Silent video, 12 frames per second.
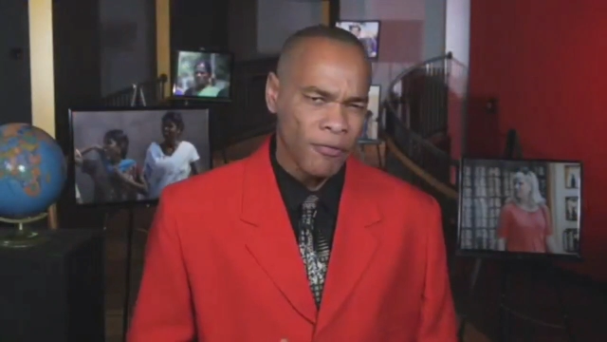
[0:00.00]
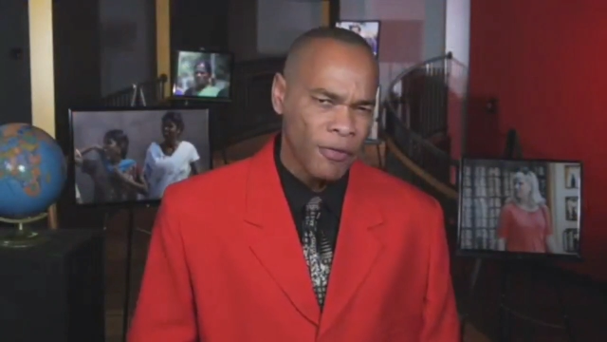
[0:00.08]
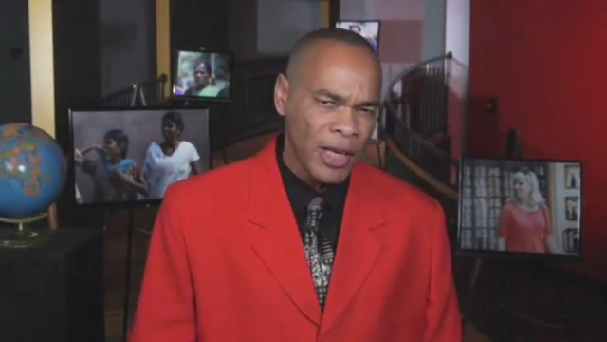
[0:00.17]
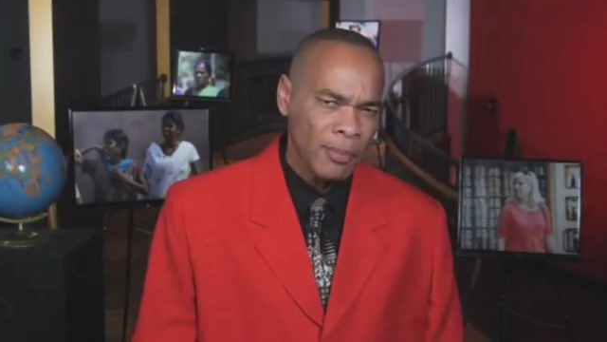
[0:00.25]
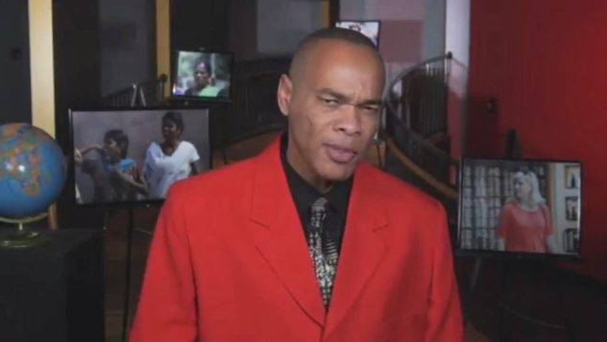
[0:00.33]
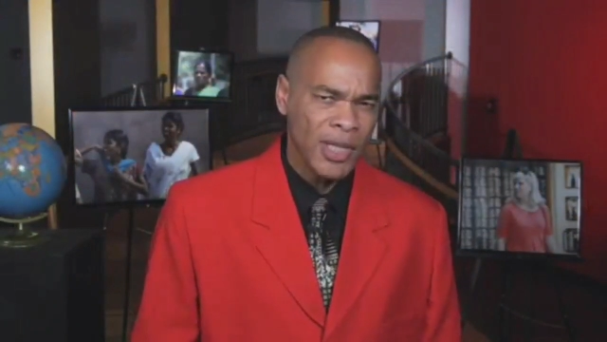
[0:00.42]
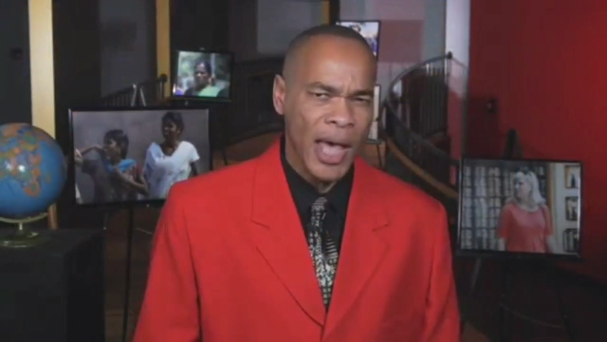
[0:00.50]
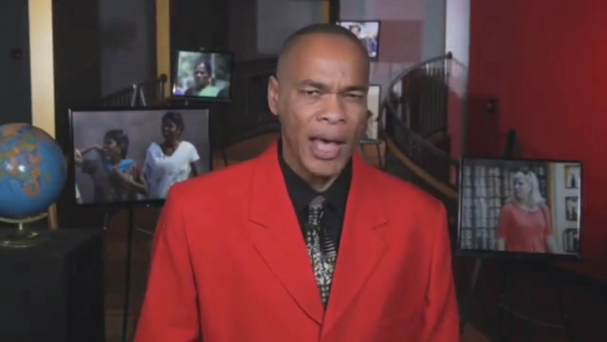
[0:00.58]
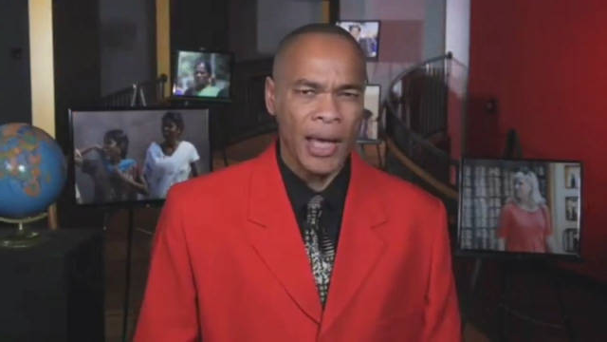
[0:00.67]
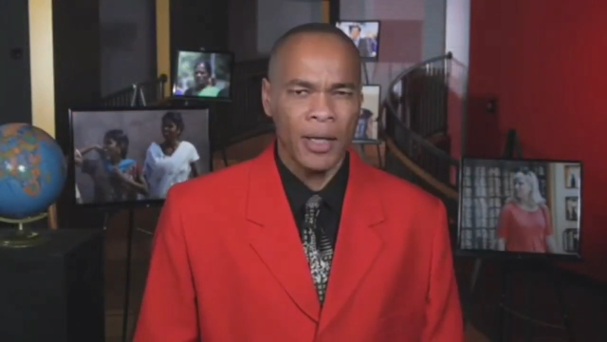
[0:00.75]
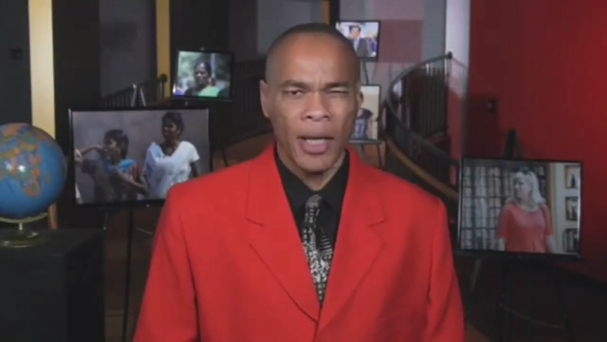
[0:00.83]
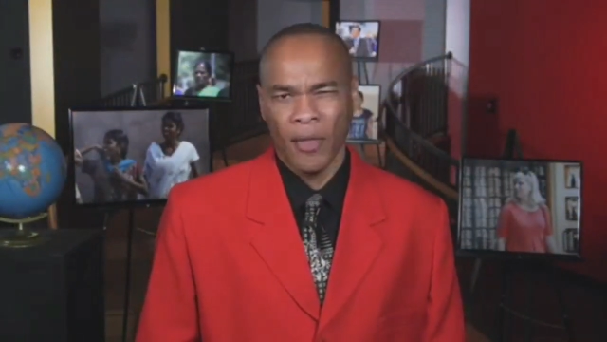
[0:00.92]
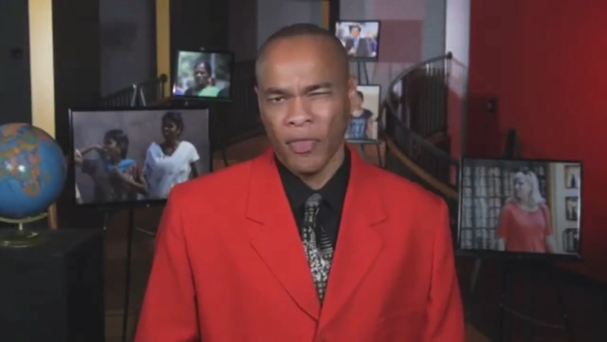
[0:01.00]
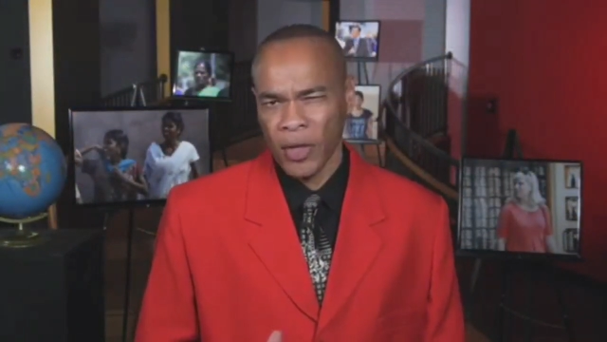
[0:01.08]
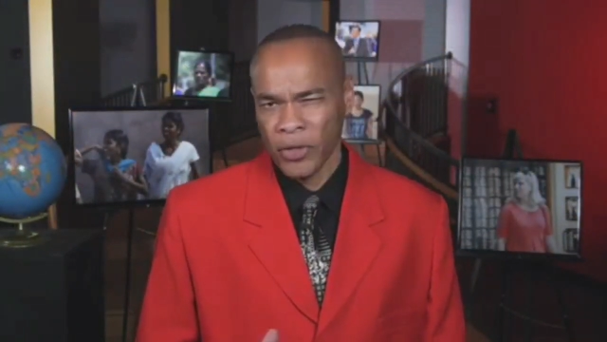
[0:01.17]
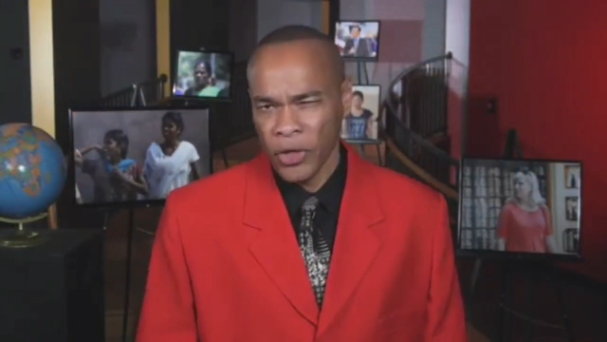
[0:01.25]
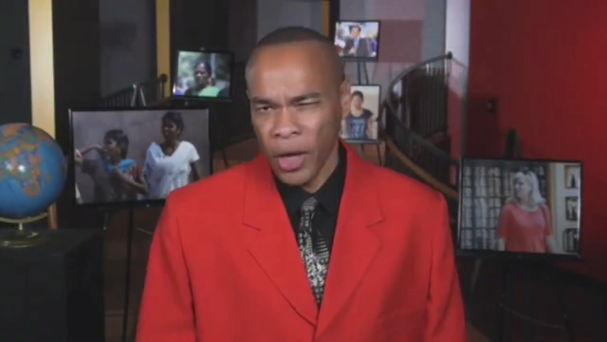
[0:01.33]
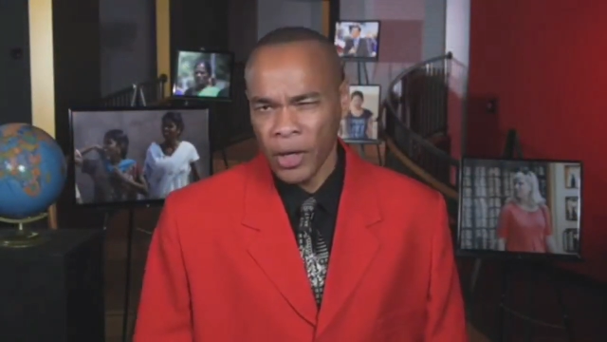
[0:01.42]
the flip side,
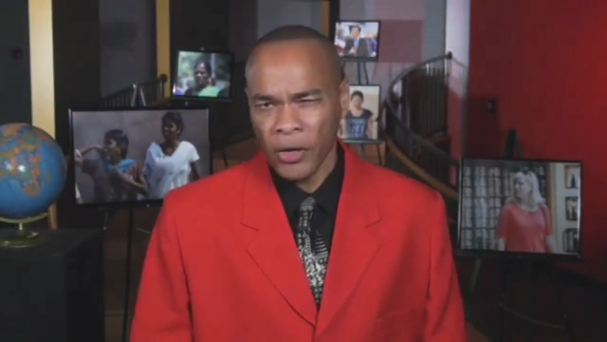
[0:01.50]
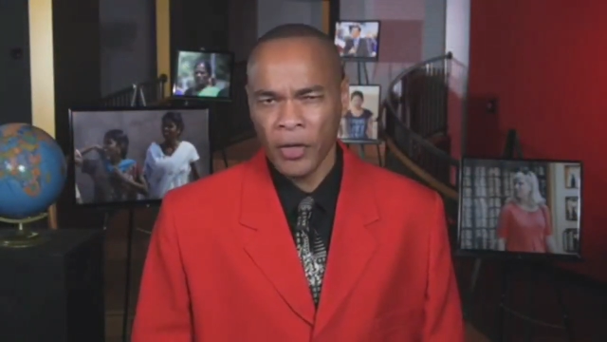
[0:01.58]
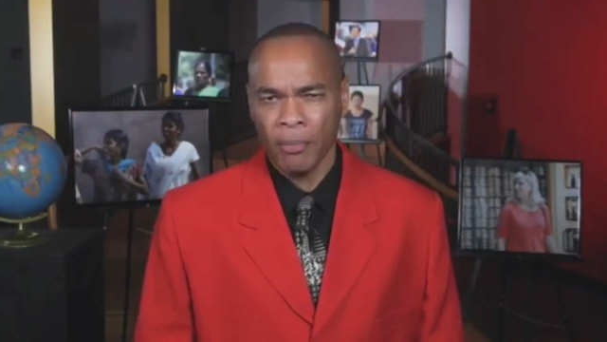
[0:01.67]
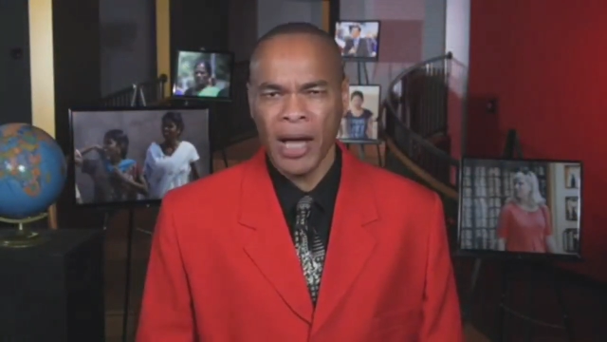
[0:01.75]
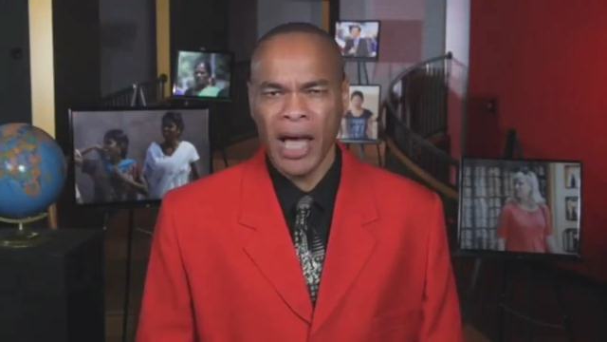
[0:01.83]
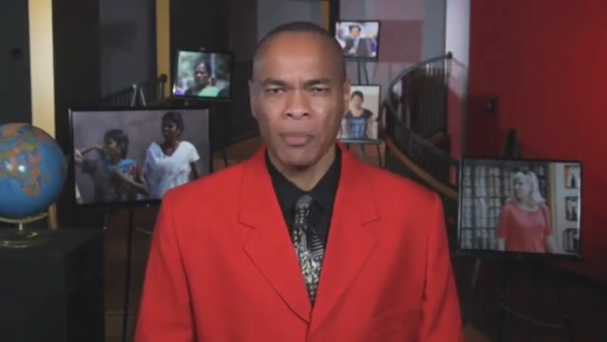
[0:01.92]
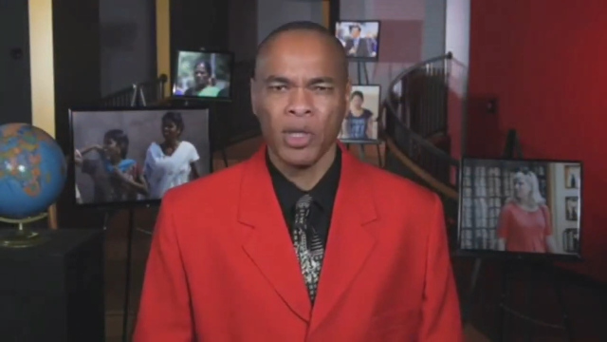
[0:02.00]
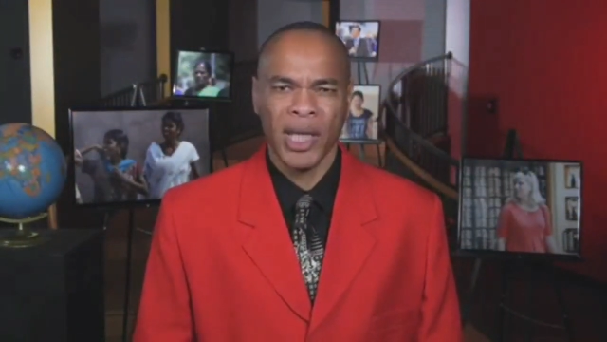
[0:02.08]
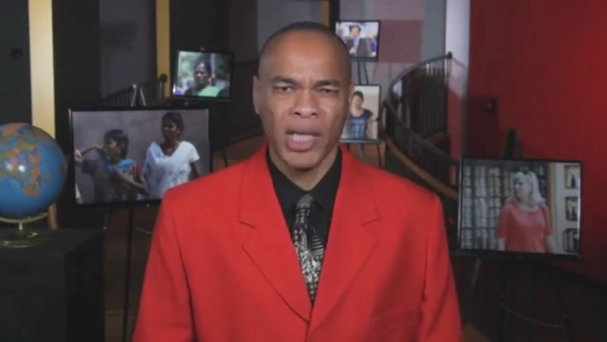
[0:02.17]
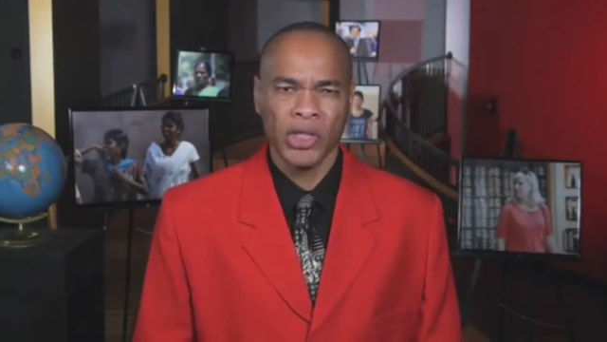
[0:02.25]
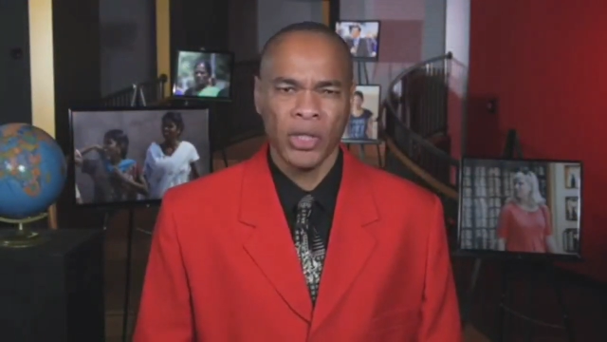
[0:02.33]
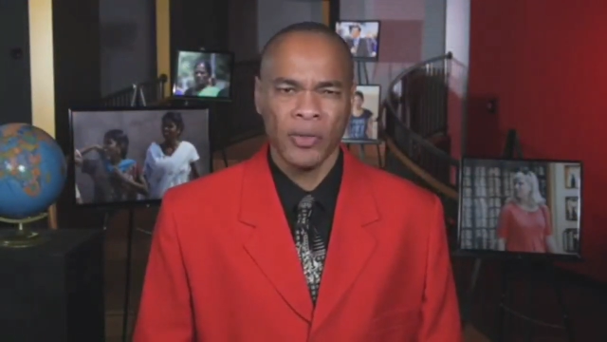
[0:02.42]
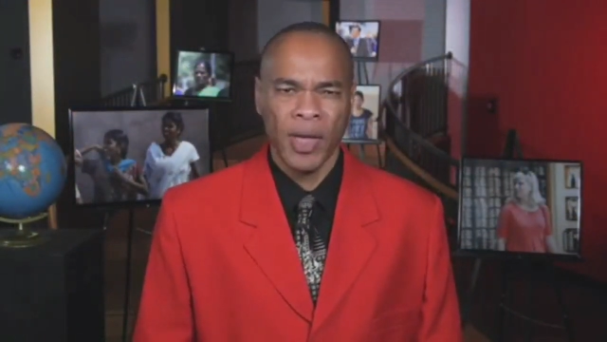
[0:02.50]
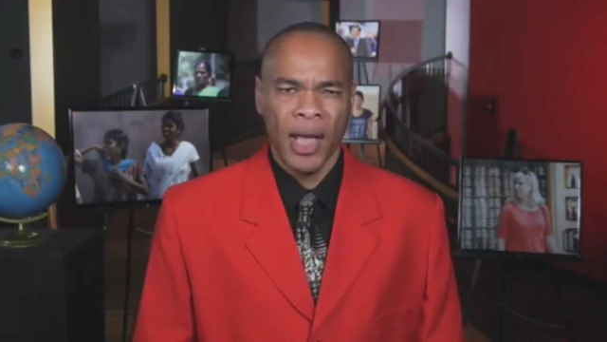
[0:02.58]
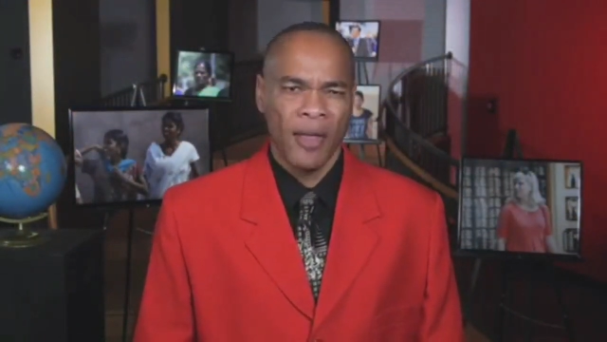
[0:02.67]
the younger the population,